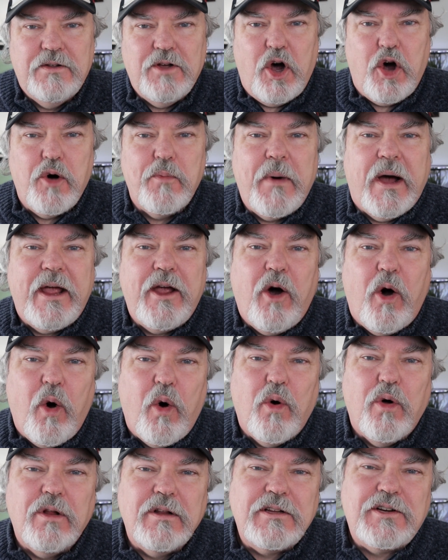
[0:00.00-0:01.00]
Oh, my
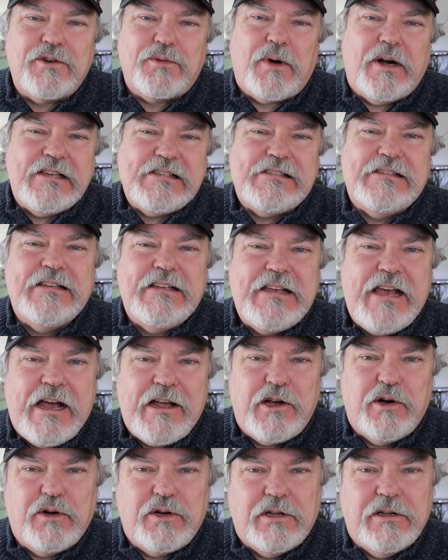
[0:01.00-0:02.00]
whole crested
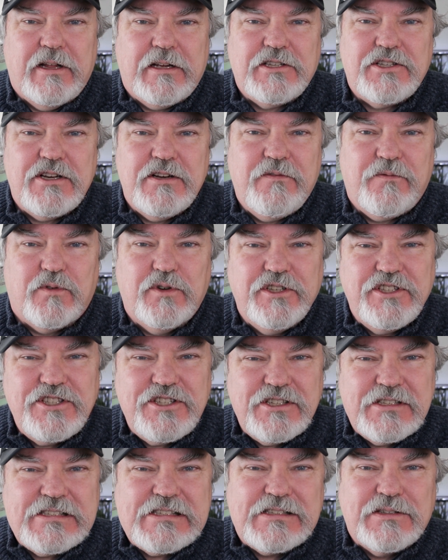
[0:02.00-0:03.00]
gecko collection for
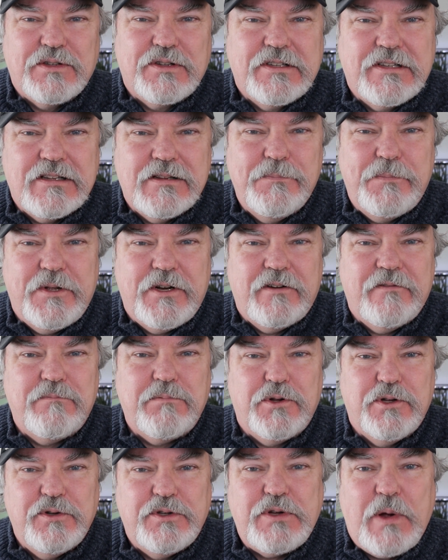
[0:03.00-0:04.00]
just a little bit of
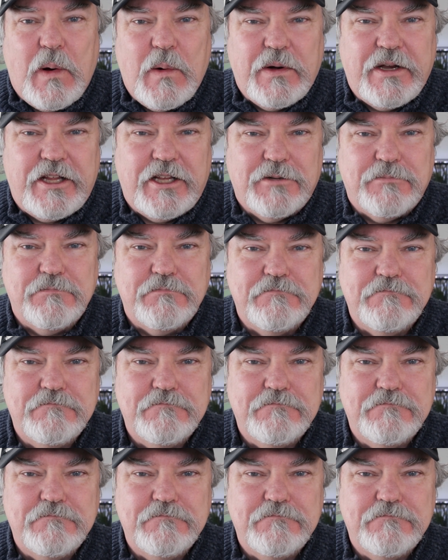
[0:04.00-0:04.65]
plutonium.